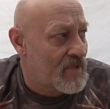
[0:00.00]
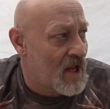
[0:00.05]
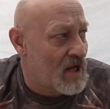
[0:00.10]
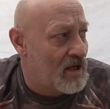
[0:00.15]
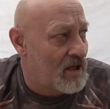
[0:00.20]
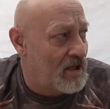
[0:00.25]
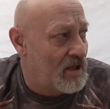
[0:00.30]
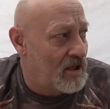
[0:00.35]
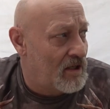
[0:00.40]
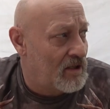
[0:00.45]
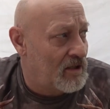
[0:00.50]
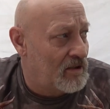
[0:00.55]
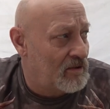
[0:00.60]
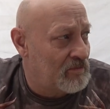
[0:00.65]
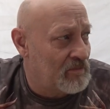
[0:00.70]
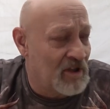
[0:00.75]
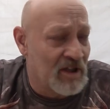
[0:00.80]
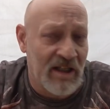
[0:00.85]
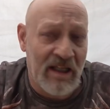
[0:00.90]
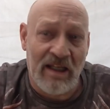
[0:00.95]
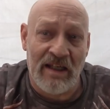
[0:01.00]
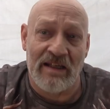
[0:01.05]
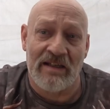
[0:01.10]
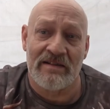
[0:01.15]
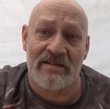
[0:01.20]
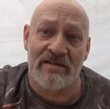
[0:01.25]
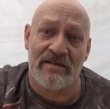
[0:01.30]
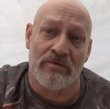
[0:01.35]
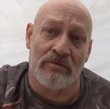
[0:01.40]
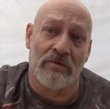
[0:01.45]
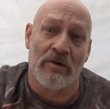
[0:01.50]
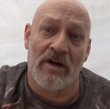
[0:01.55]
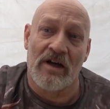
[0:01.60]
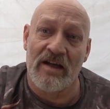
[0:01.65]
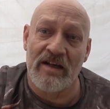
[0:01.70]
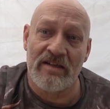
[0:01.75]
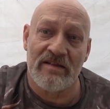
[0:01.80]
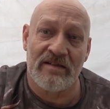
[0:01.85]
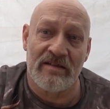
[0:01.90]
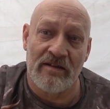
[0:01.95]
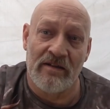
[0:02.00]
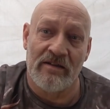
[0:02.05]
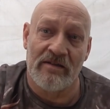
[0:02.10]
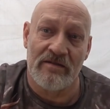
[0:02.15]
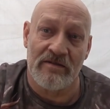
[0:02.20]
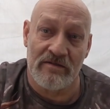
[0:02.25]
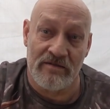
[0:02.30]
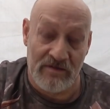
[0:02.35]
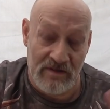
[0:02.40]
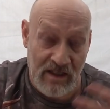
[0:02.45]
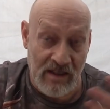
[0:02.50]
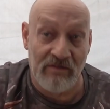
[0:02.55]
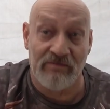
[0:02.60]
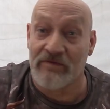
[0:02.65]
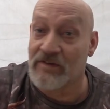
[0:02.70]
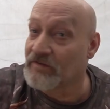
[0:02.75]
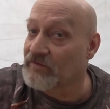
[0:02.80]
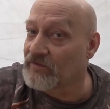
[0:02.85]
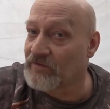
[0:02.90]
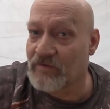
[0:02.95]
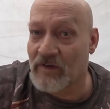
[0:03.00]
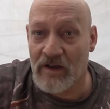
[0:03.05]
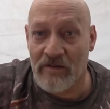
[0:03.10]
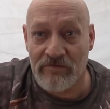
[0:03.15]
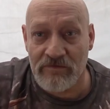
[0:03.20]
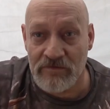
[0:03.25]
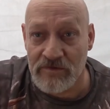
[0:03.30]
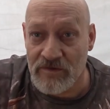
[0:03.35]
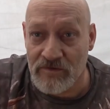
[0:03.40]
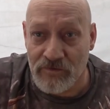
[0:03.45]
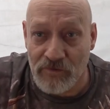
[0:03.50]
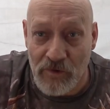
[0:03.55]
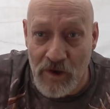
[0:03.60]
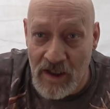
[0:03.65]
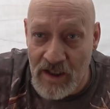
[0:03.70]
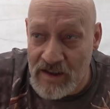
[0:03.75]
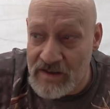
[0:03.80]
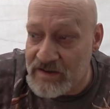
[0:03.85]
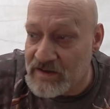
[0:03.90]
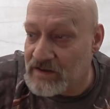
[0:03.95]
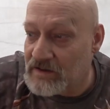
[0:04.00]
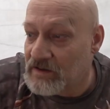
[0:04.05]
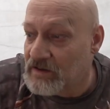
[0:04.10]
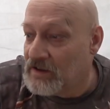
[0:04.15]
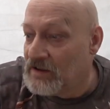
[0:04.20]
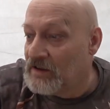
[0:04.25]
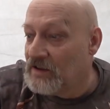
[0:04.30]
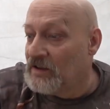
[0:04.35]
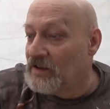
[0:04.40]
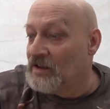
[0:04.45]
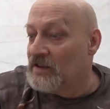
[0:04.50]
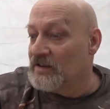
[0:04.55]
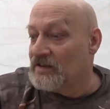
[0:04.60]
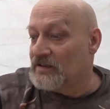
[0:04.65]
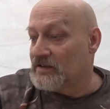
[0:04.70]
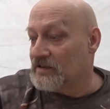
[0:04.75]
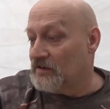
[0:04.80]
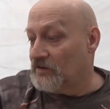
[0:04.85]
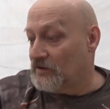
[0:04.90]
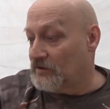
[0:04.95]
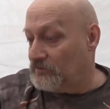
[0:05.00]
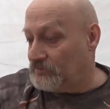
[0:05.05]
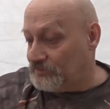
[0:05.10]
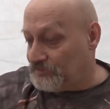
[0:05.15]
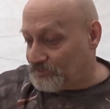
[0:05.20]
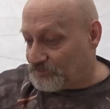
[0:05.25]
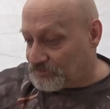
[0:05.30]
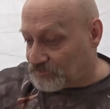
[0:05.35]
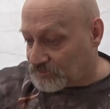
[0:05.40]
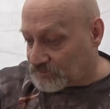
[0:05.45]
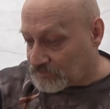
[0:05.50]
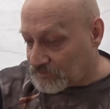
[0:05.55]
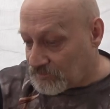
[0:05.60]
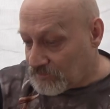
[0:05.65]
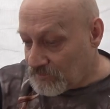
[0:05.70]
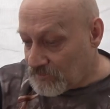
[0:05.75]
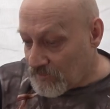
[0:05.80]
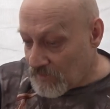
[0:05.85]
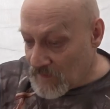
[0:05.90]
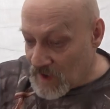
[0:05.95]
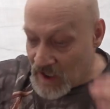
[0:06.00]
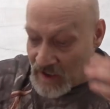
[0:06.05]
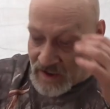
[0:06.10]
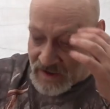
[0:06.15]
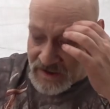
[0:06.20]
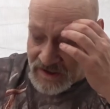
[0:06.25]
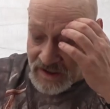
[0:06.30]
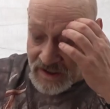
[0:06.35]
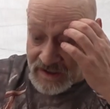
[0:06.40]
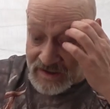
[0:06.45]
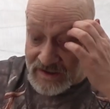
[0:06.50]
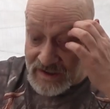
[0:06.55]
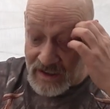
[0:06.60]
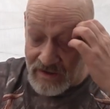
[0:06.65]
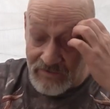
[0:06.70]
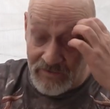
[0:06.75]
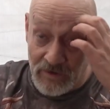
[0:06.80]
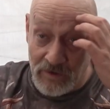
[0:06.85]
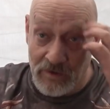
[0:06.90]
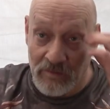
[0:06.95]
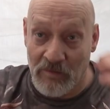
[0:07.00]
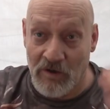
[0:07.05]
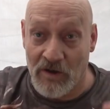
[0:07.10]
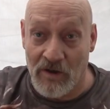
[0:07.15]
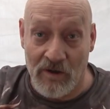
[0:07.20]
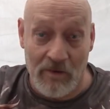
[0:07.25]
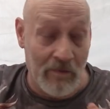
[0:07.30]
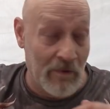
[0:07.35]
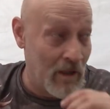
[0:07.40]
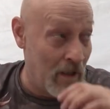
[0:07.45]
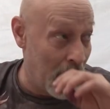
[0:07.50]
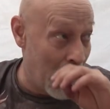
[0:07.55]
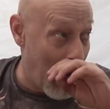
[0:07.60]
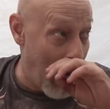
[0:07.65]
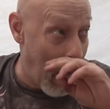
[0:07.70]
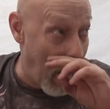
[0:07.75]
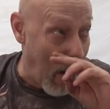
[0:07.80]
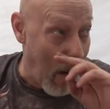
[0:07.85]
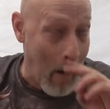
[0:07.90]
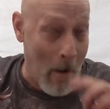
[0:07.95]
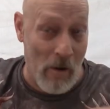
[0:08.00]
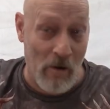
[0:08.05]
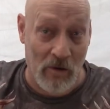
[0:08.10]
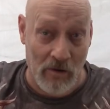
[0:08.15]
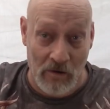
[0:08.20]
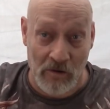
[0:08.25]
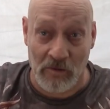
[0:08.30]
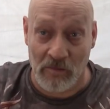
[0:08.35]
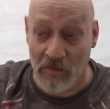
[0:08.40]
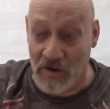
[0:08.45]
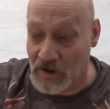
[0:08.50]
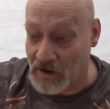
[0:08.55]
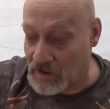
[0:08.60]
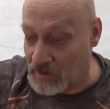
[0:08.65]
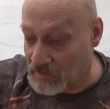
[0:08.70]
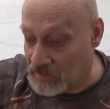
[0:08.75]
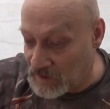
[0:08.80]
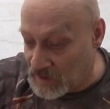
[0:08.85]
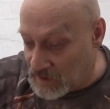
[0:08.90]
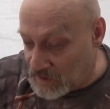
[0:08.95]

uh, Monkey gets the rice. They're, they have different flavors of rice. So, uh, she gets that for her mom, her and her mom.